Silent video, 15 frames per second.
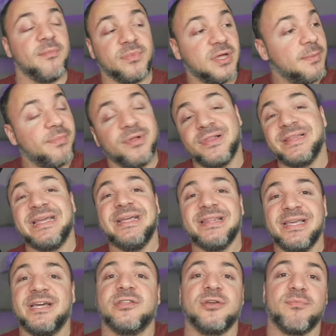completely
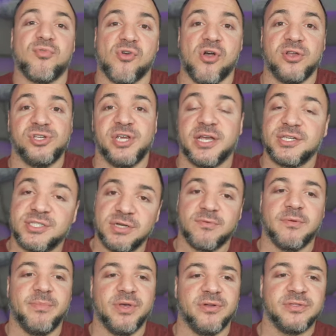other projects that were
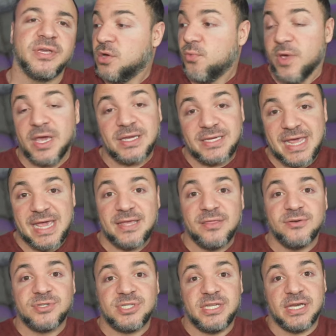built, we could take
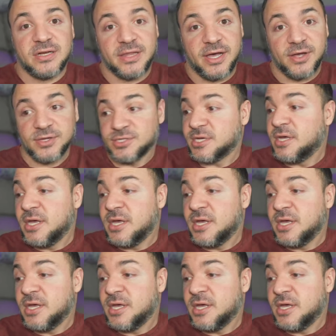those DLLs,